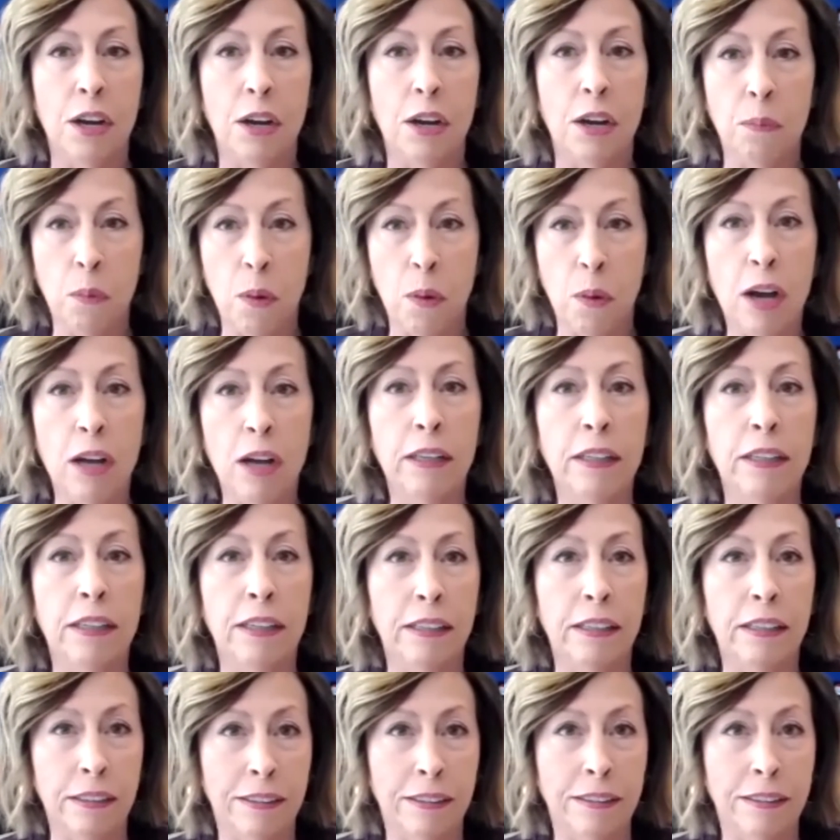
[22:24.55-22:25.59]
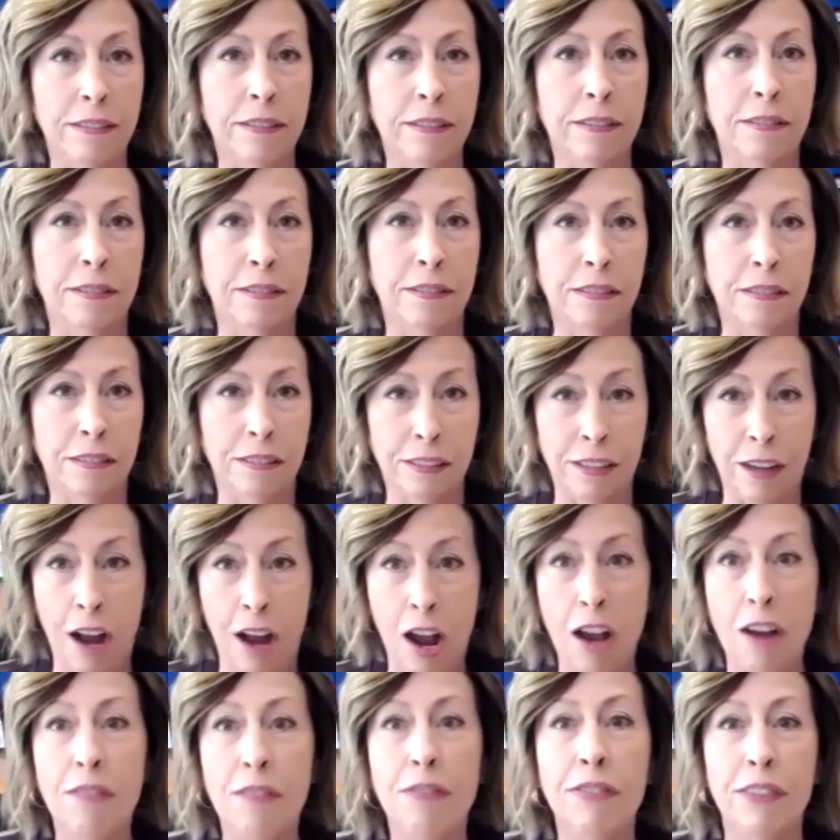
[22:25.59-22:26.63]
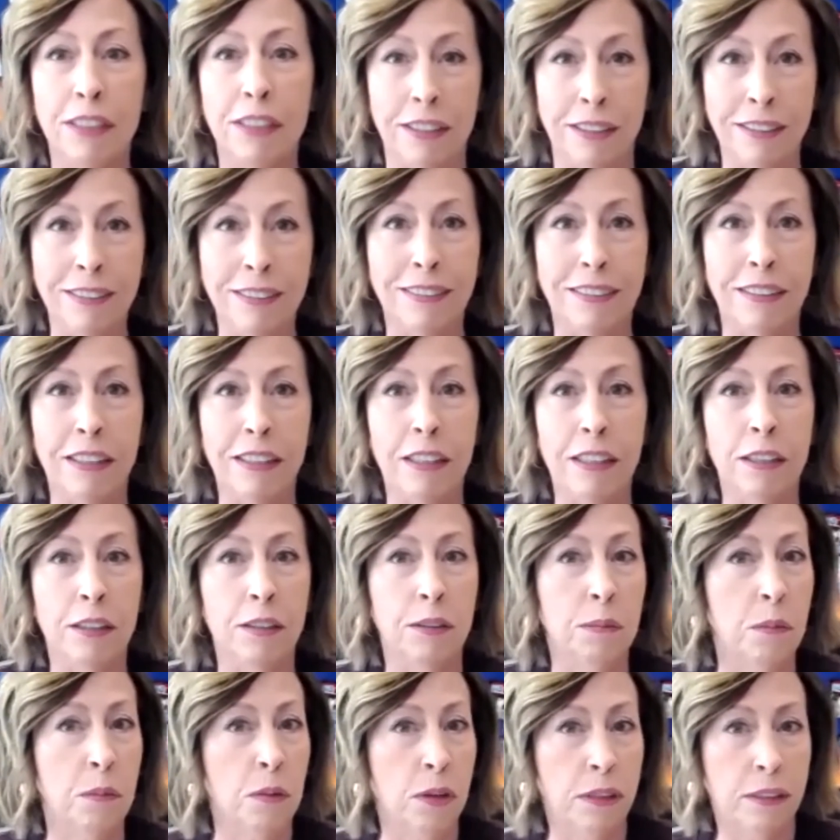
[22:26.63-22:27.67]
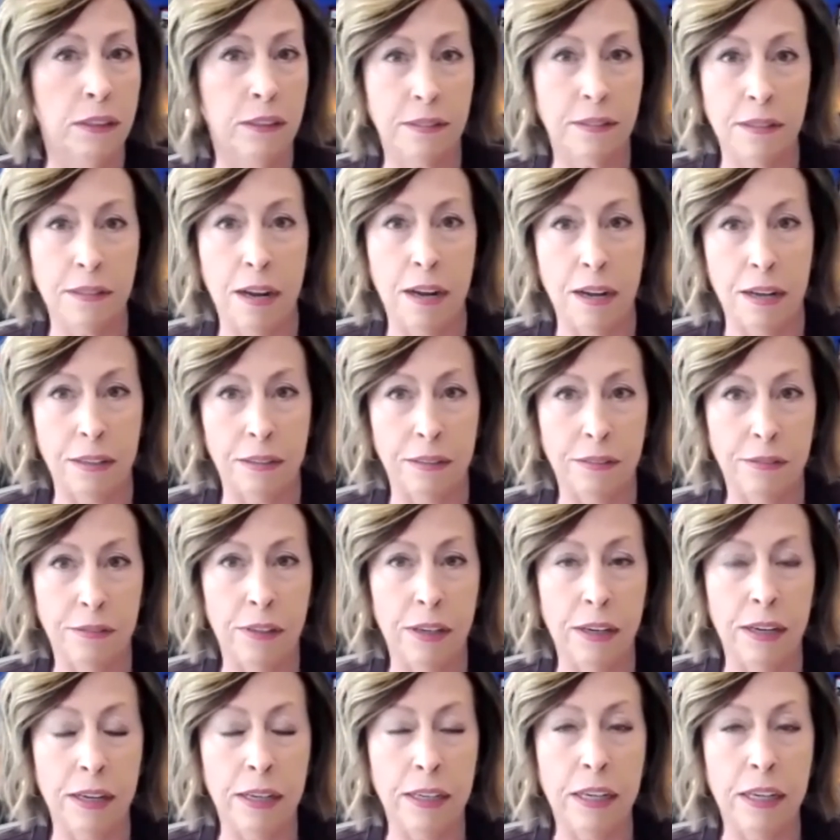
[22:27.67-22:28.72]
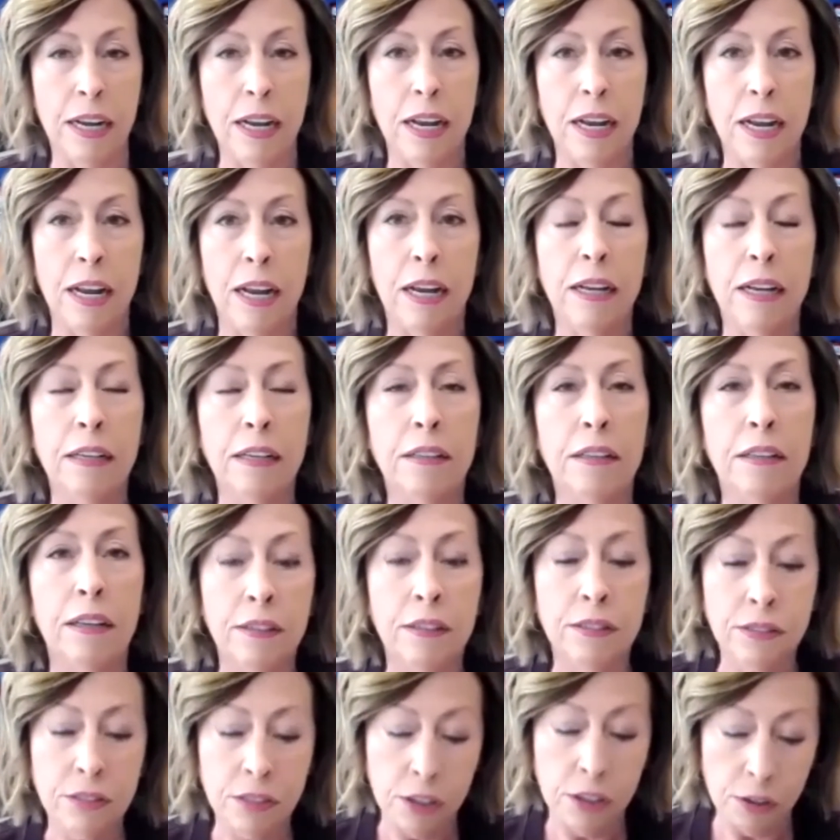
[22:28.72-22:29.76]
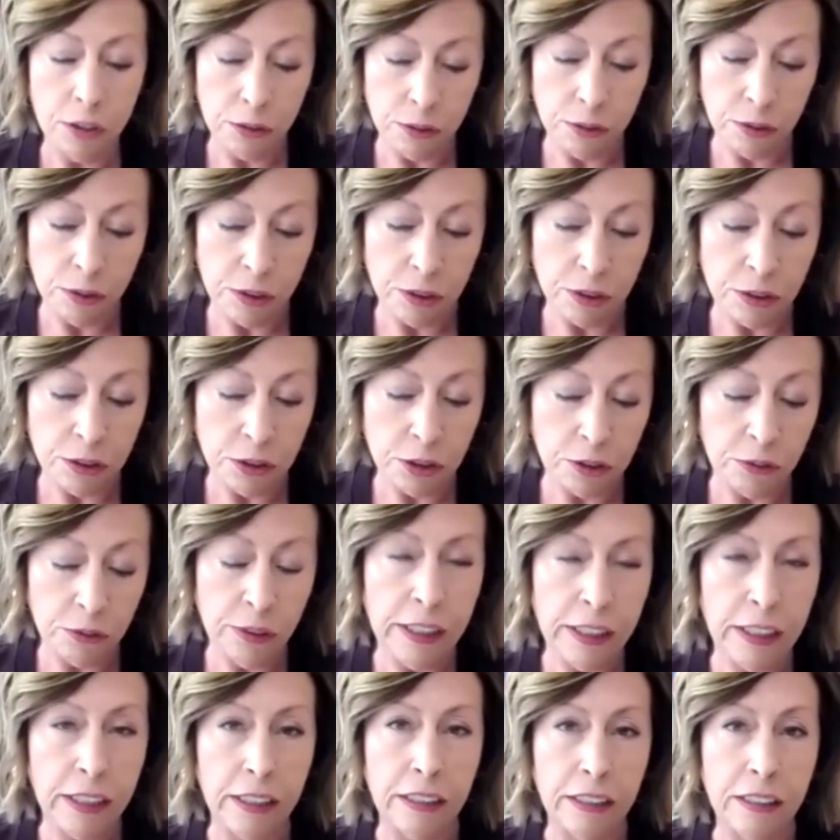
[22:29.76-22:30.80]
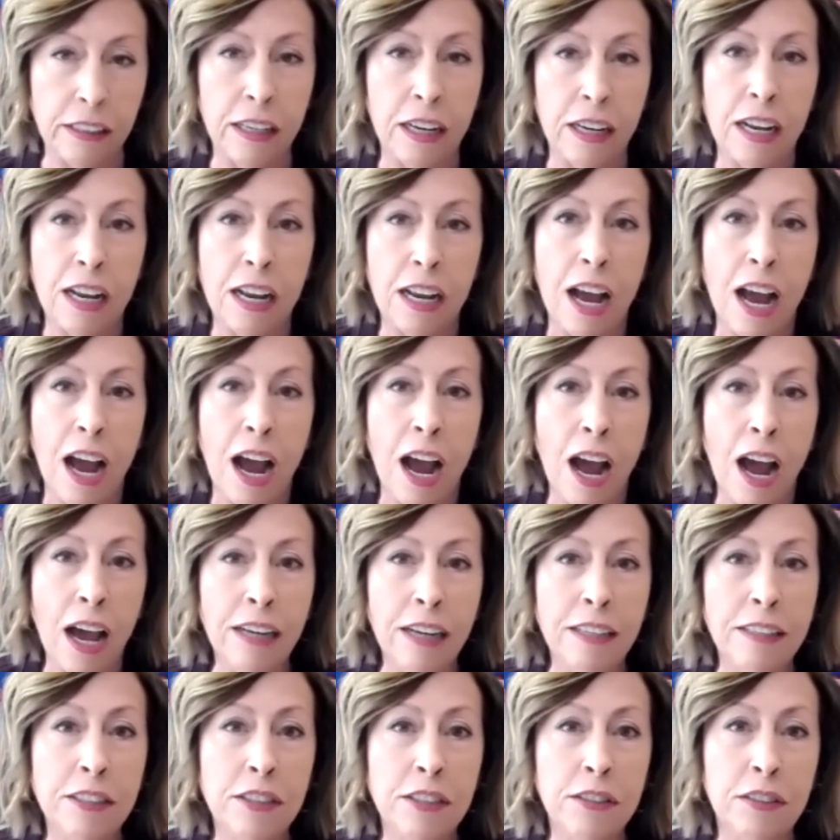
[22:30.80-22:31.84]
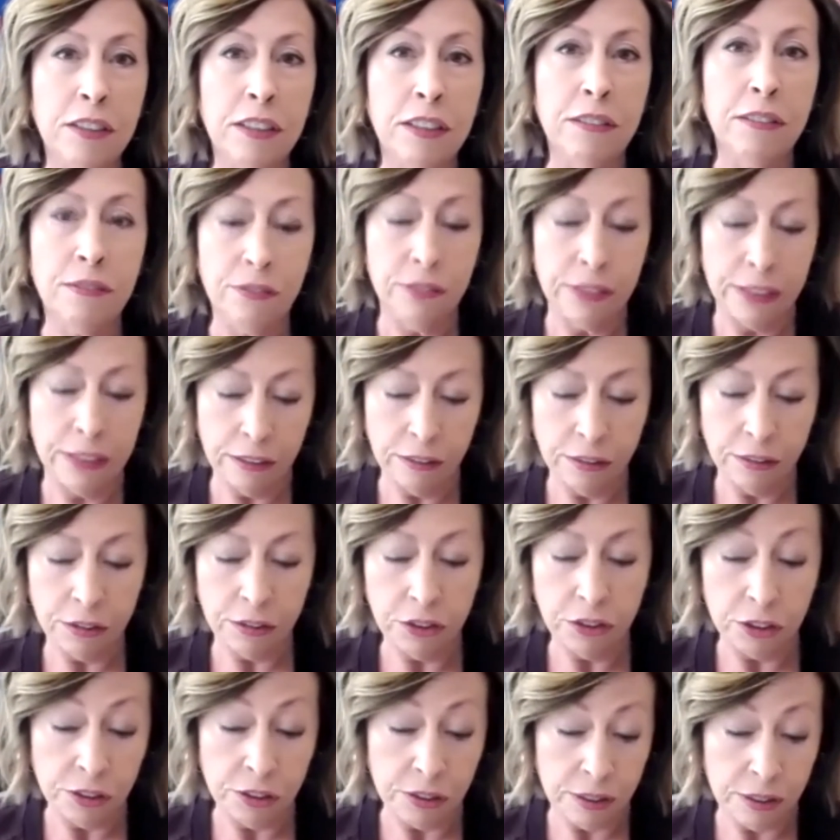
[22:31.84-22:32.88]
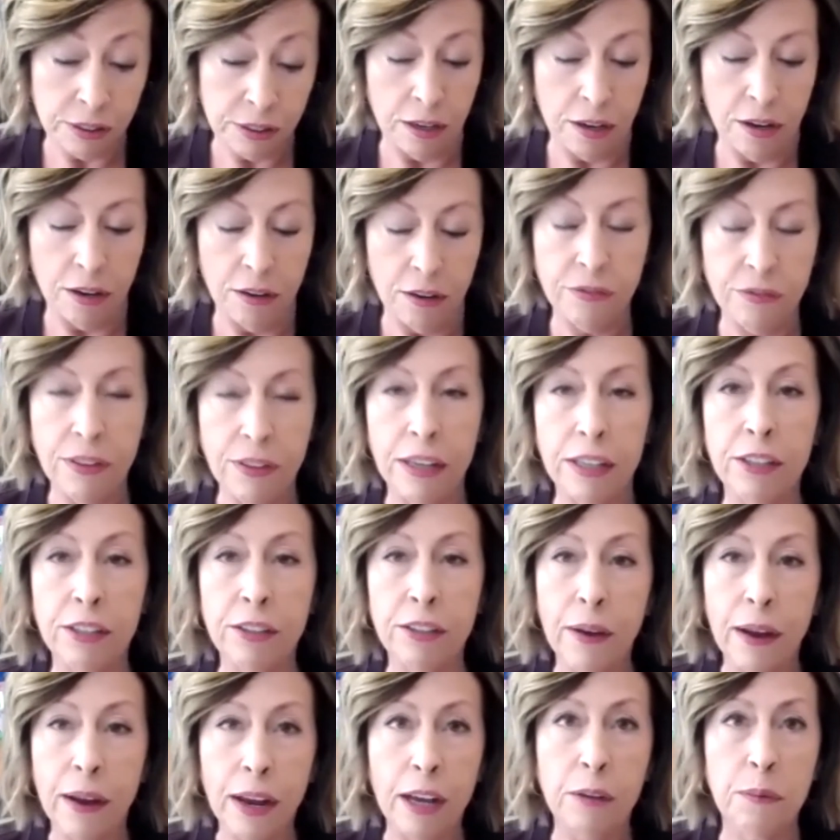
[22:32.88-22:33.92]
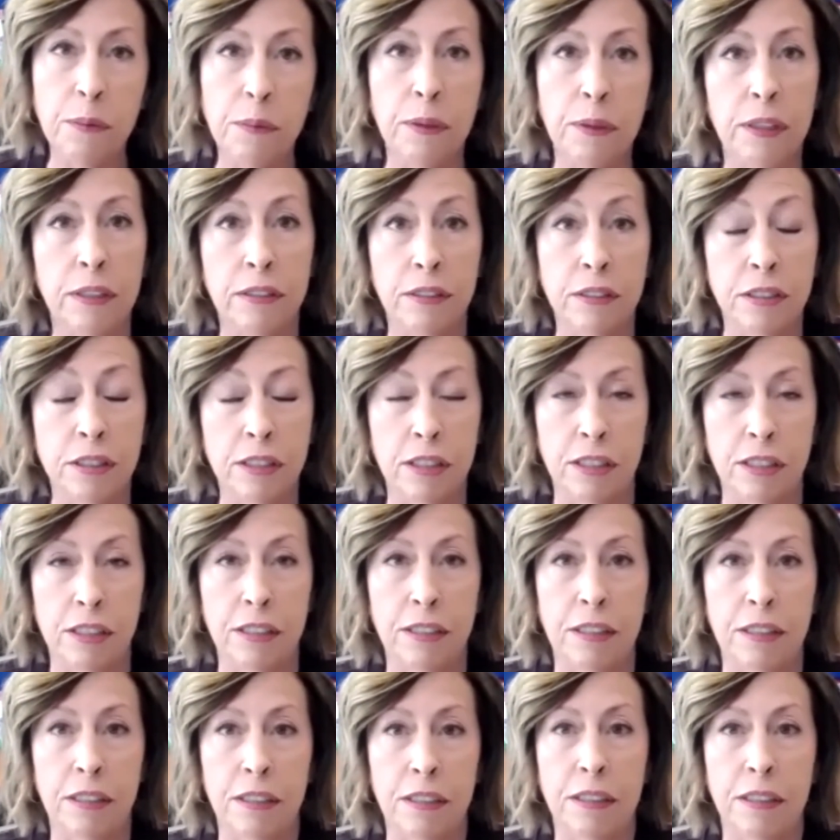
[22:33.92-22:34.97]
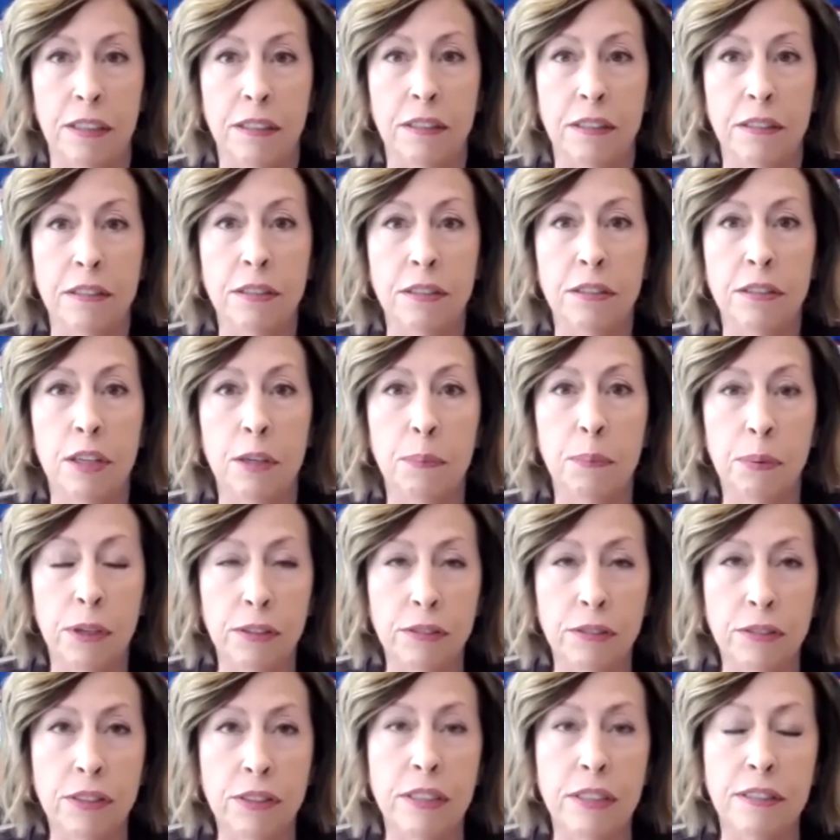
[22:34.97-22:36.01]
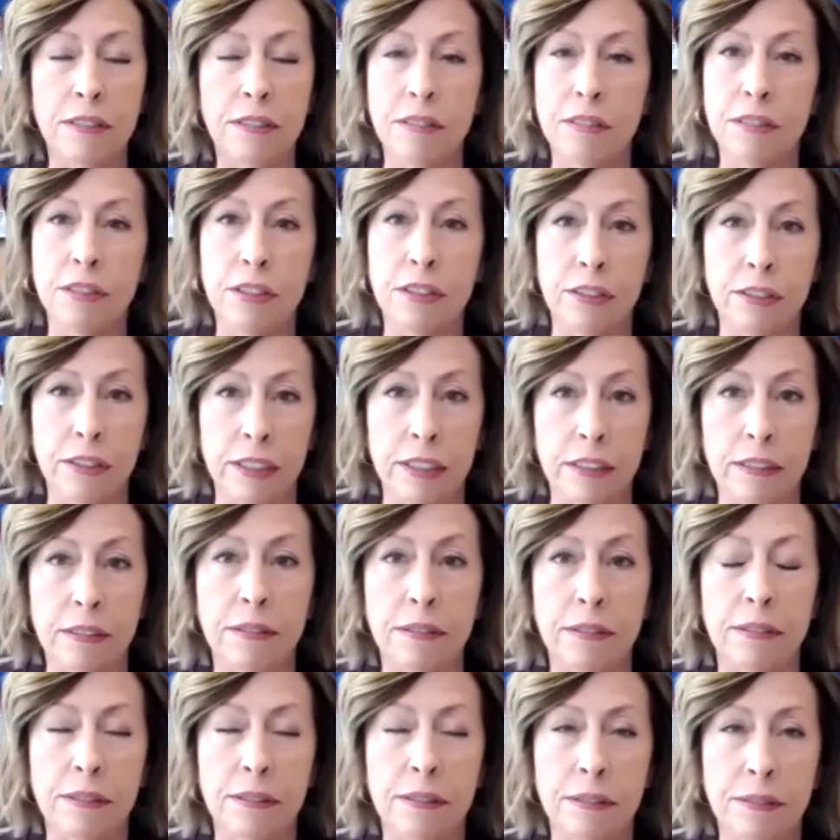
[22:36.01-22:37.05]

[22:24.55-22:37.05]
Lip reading: One is confident and one is not, right? And so, Dorene, how did you convince yourself that you had what it took to approach these attorneys?